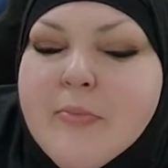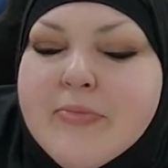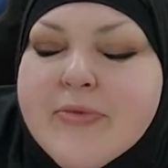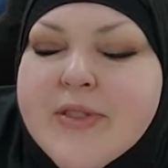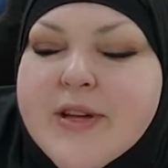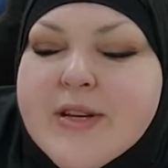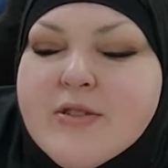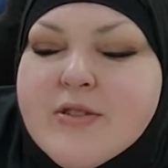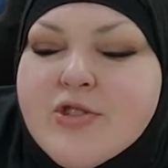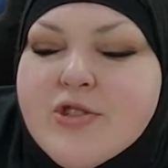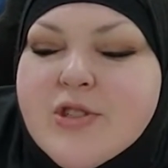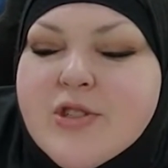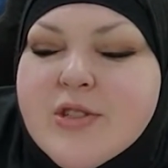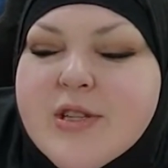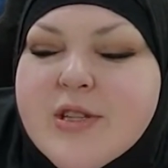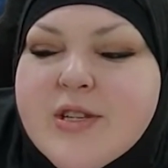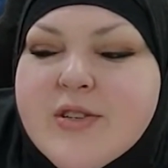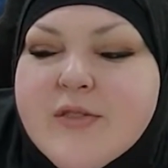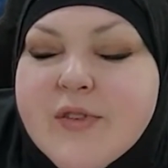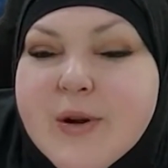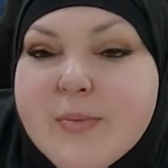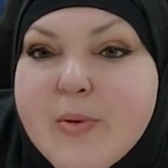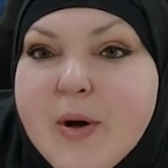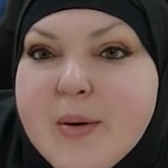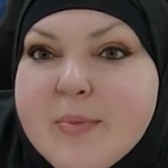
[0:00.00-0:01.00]
these are
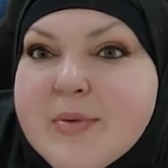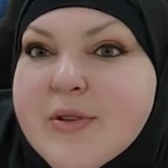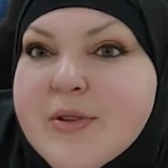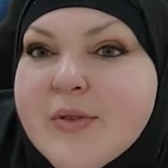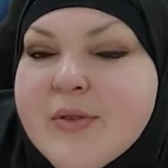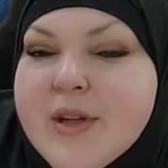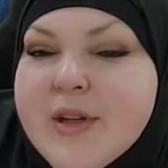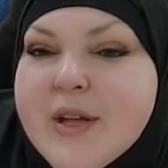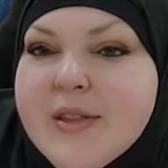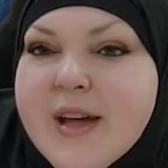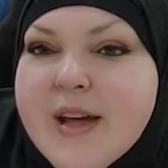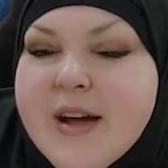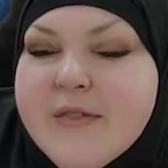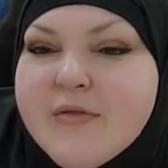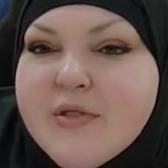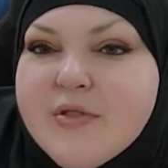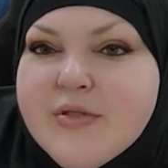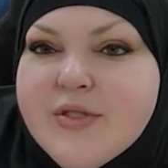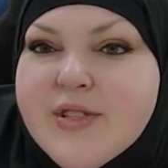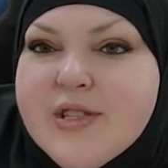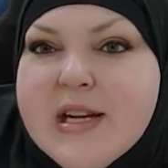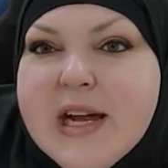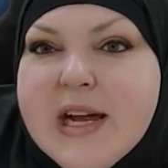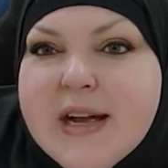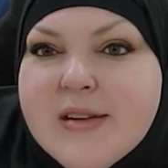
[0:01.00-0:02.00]
very popular. Like they have little
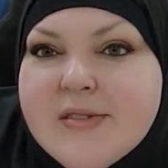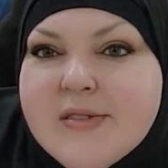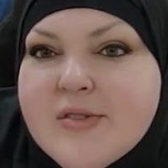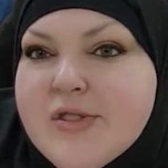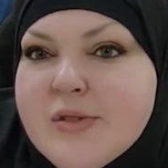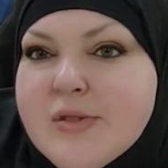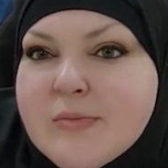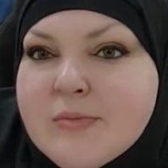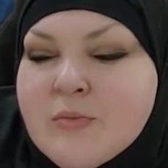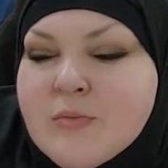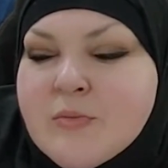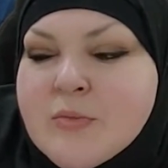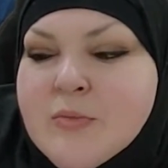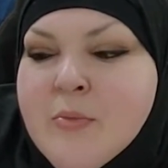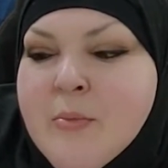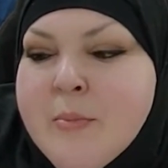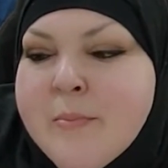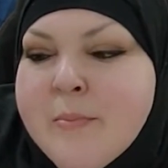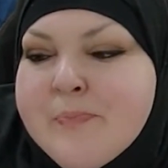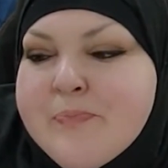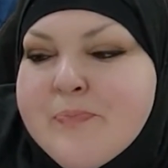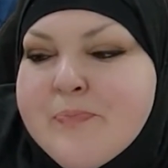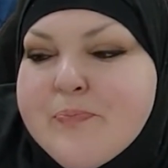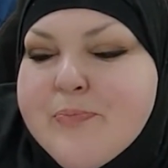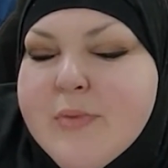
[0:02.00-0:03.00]
stands,
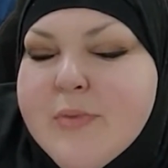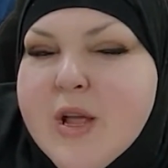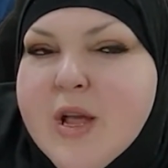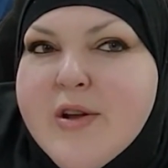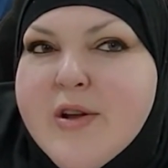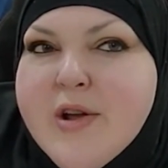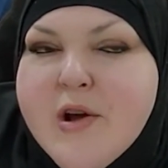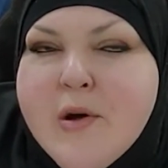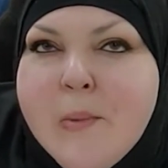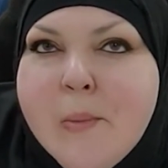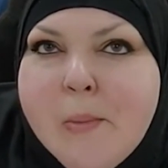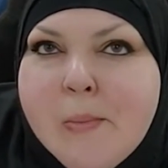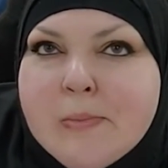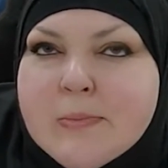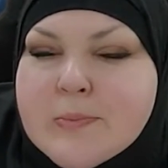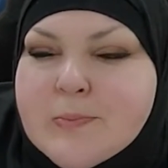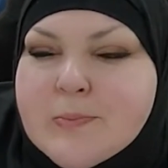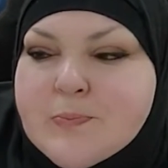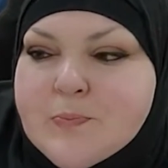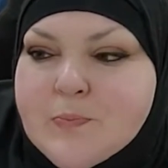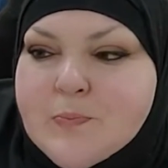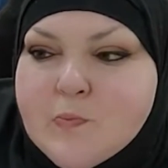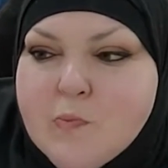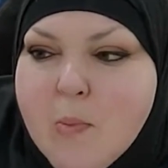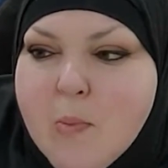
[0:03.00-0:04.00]
you know,
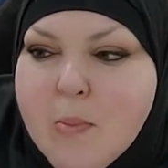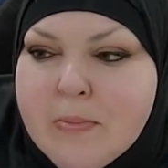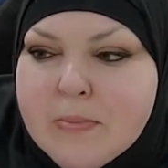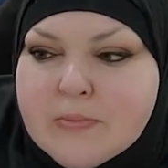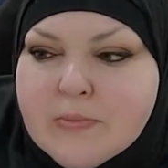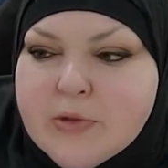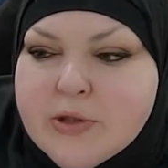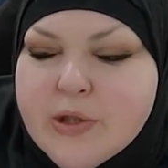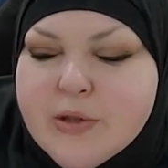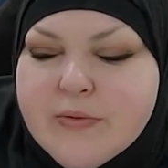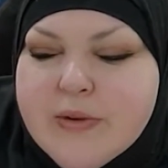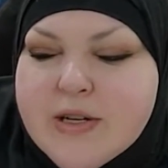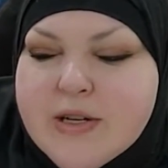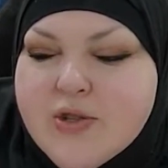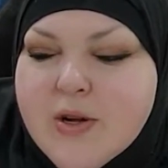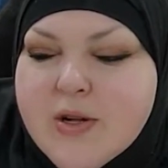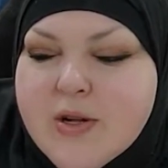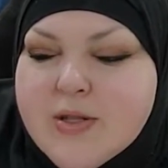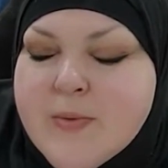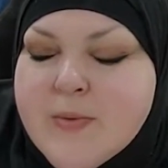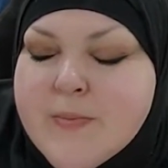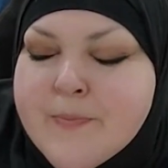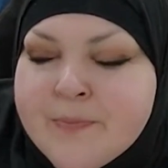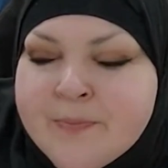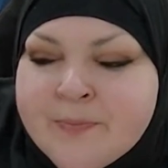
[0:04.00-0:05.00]
little
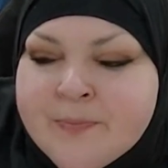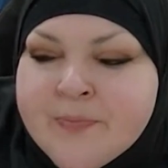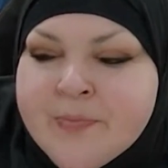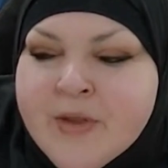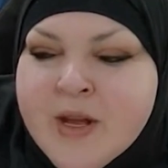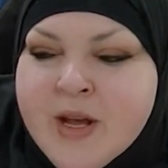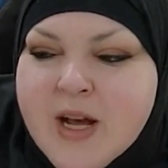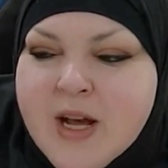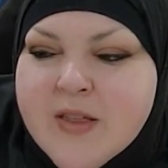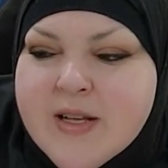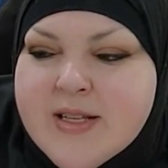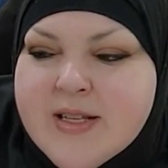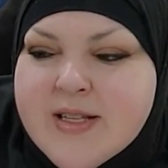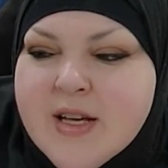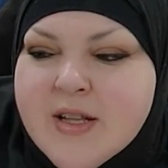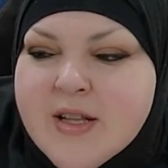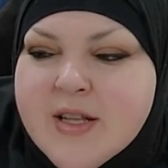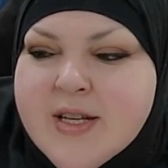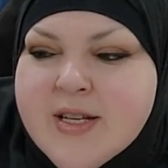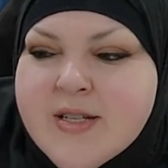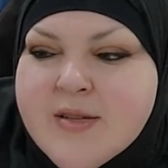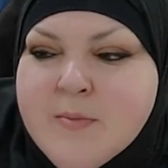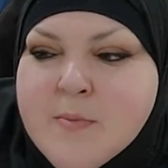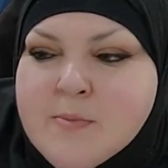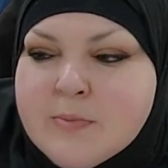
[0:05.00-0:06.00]
restaurants, and they sell
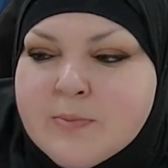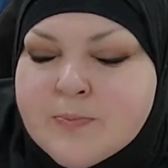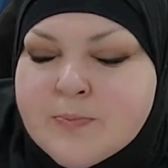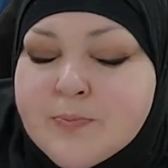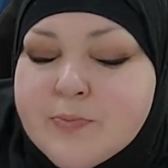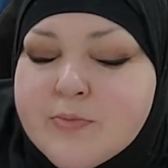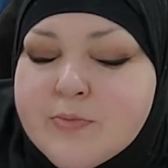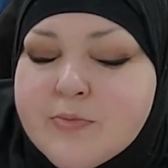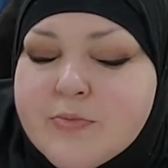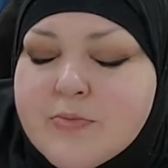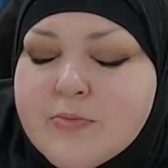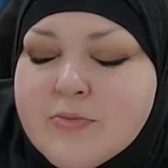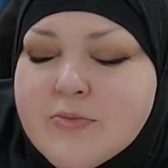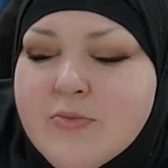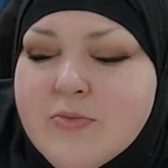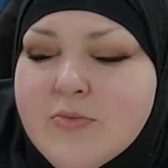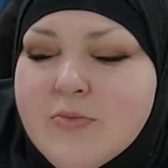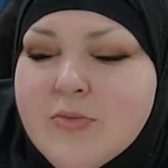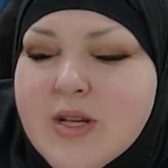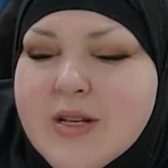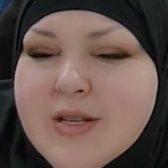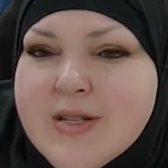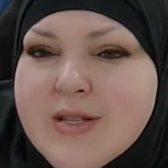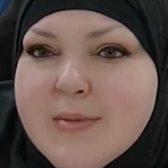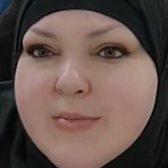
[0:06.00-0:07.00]
these
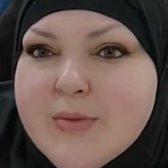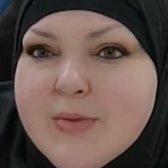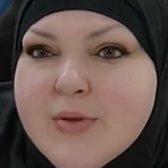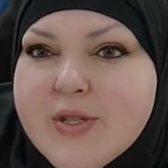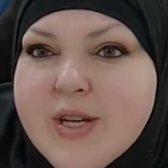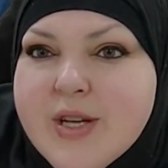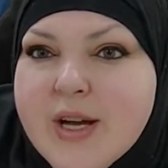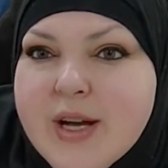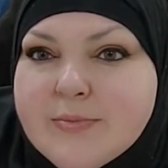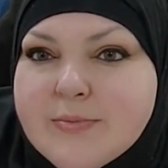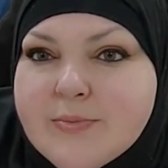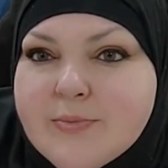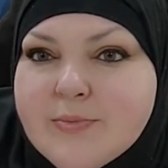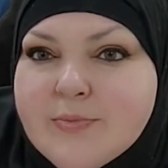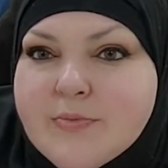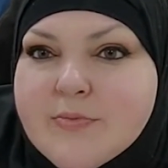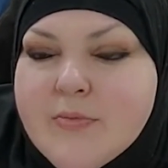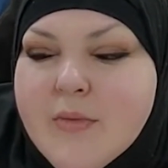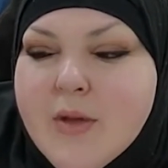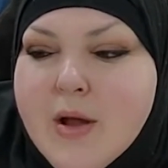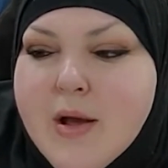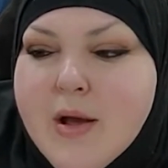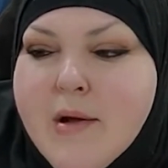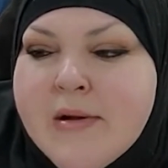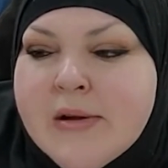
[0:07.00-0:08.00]
sambusa,
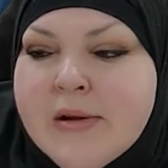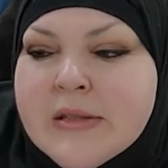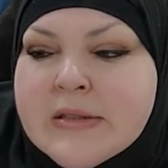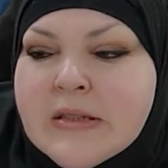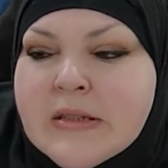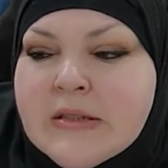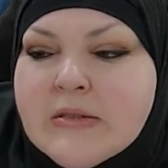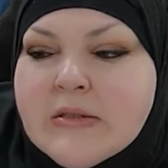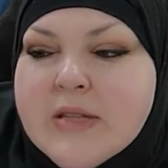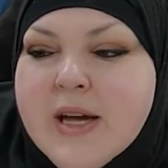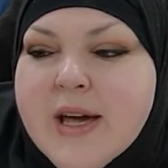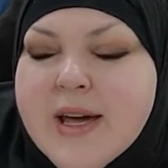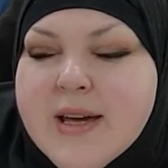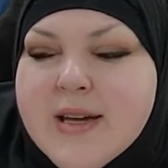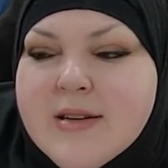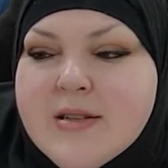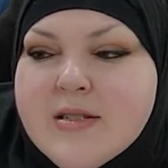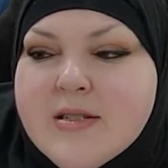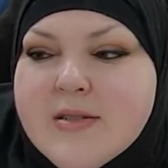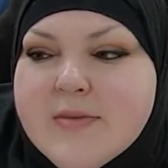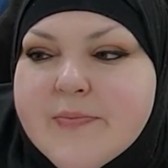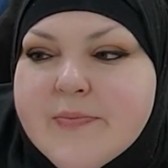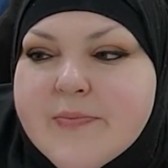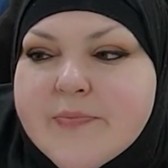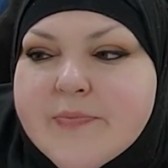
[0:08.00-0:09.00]

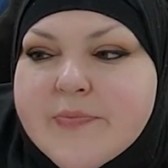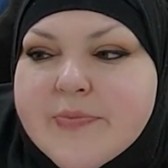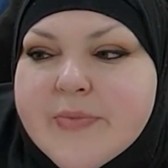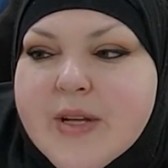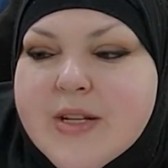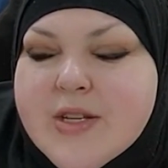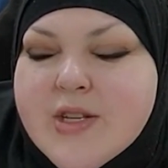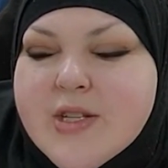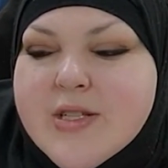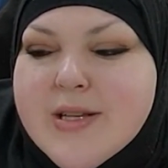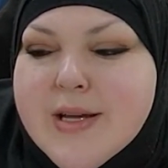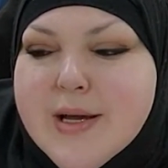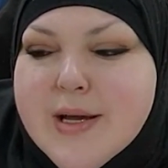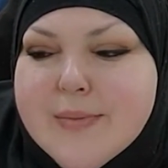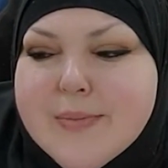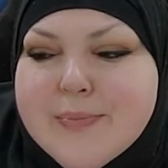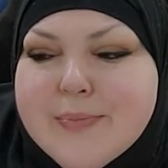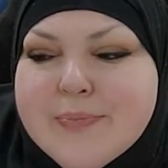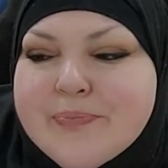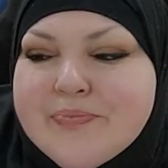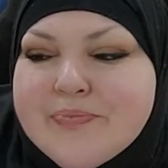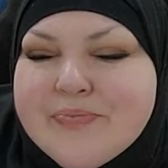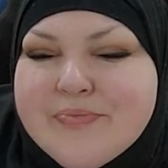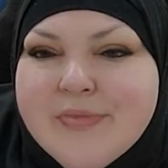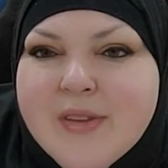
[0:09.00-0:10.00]
and it's just like a
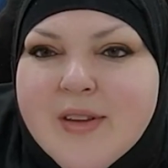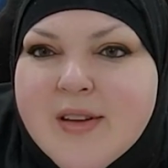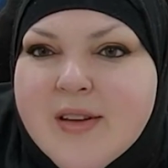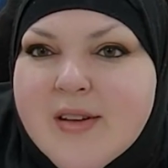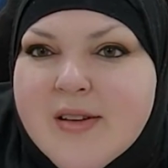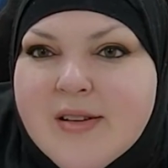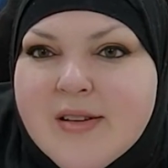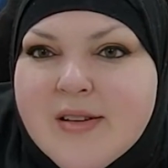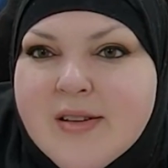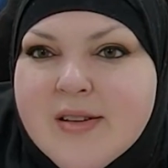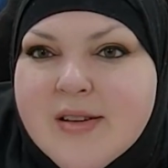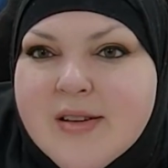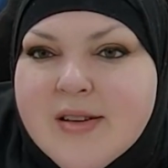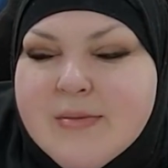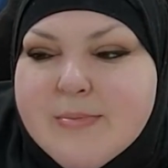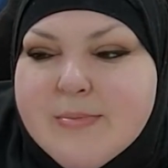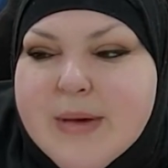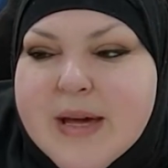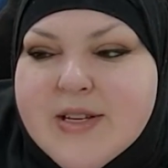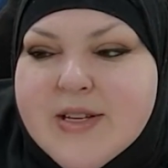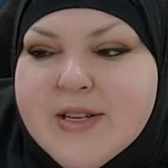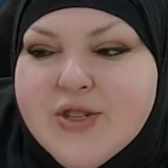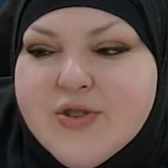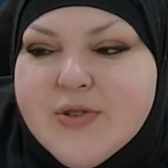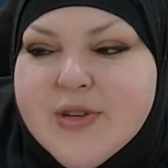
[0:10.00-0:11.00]

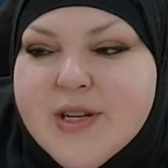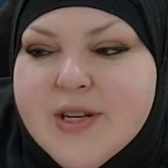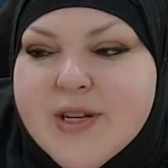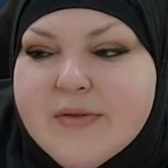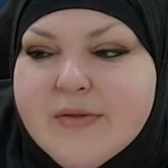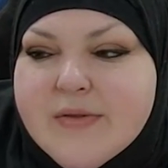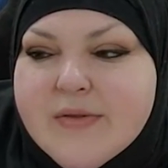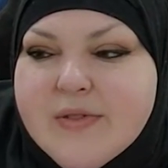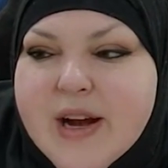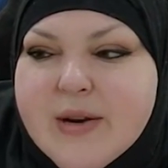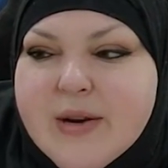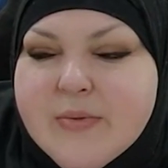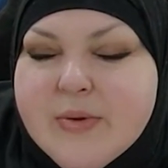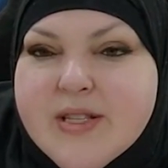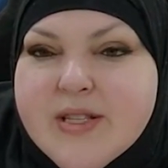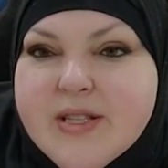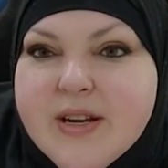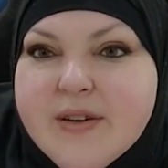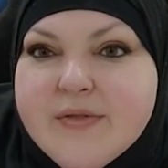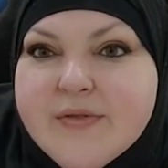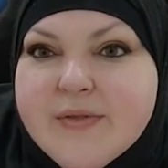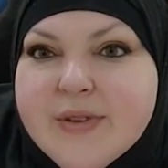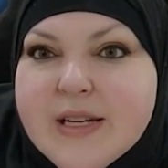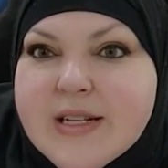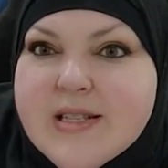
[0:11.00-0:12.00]
pastry fried with
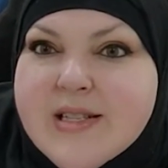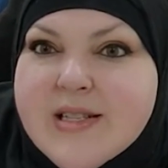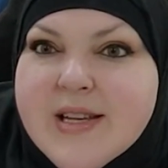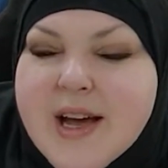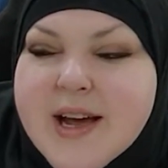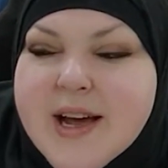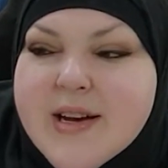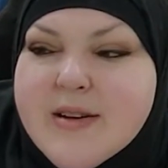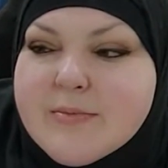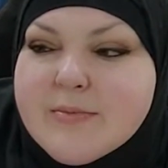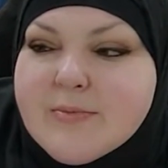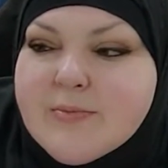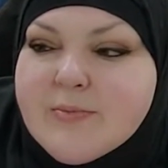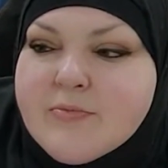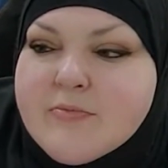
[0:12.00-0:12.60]
stuff inside.